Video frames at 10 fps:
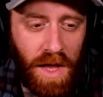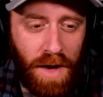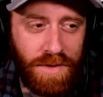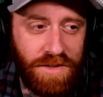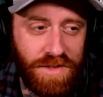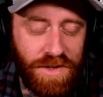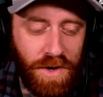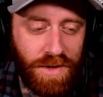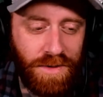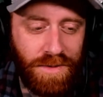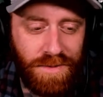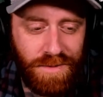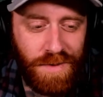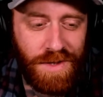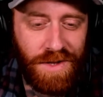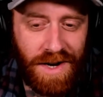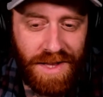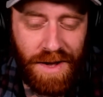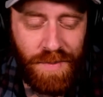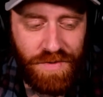I would definitely argue with a lot of
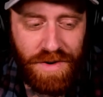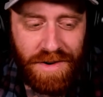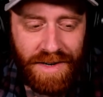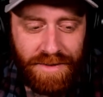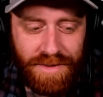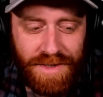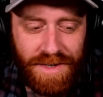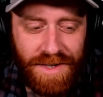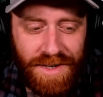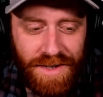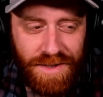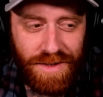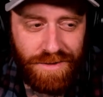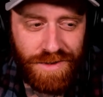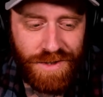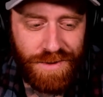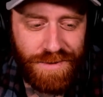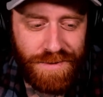that, but fair enough. Love you too.